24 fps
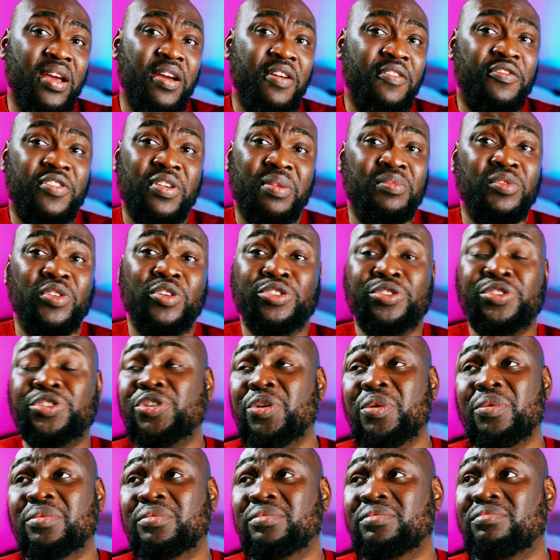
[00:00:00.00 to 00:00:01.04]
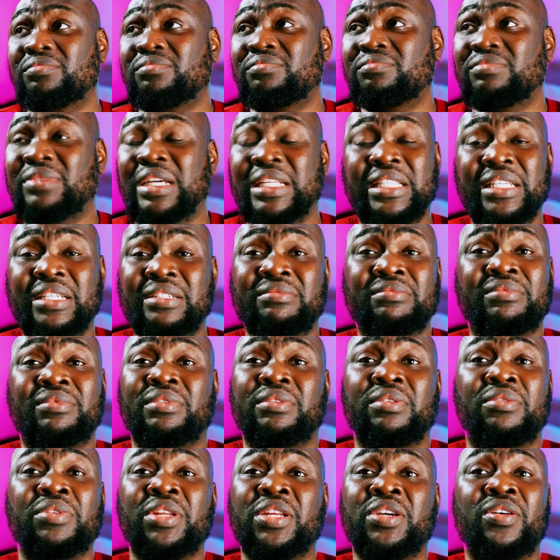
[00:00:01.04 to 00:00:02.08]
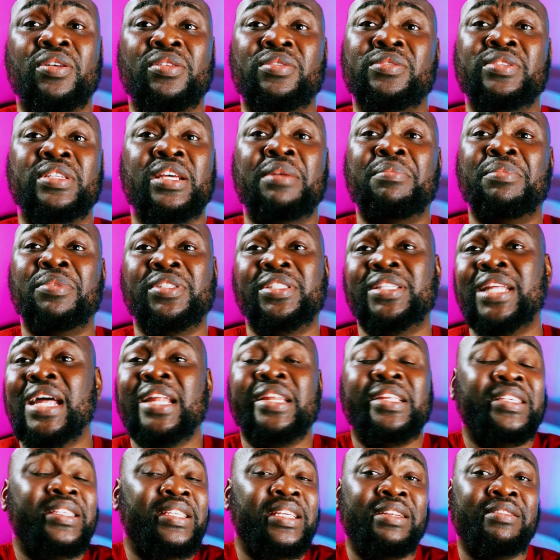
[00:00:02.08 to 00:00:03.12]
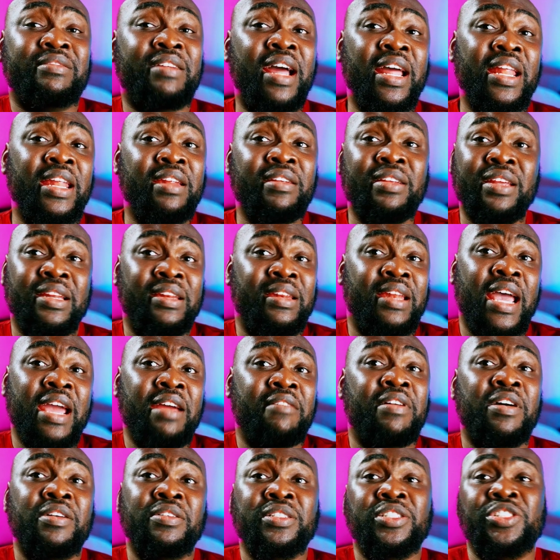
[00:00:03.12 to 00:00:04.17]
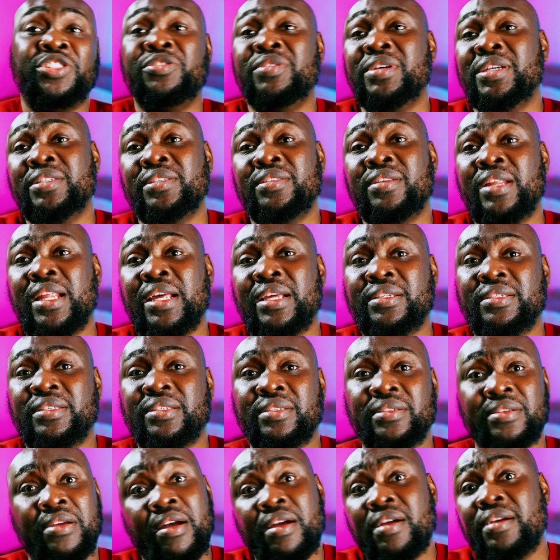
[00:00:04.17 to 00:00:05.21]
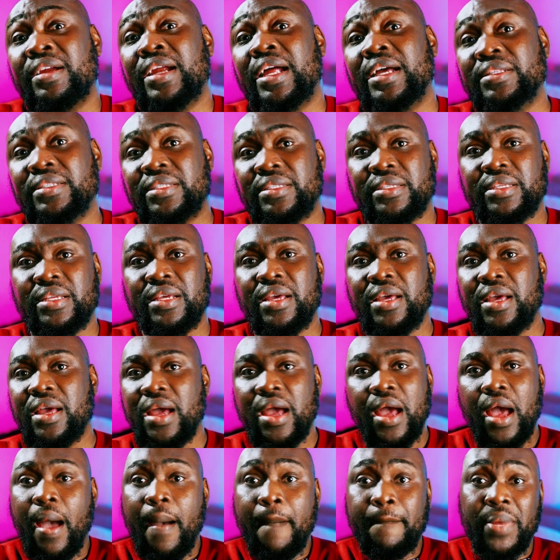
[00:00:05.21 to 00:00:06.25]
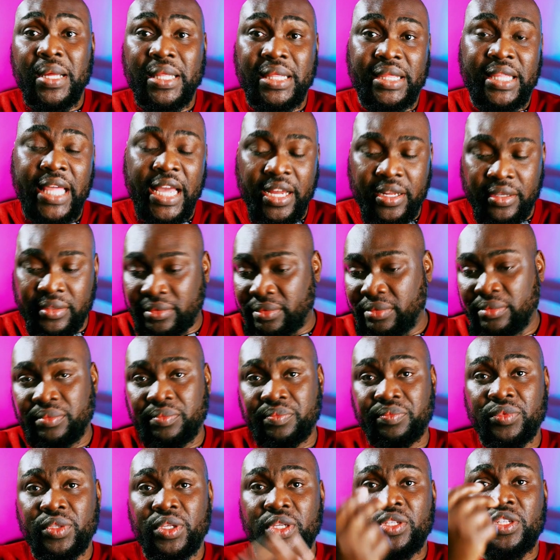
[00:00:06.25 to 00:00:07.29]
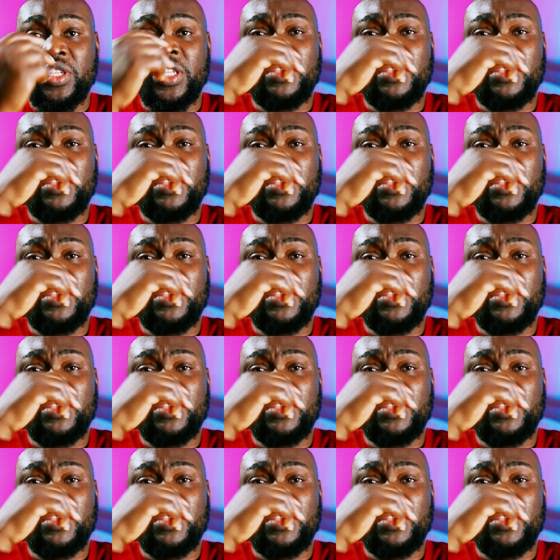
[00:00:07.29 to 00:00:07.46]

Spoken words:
from your show. I think only God knows how much that is in Naira or in US dollars. Congrats! But then, you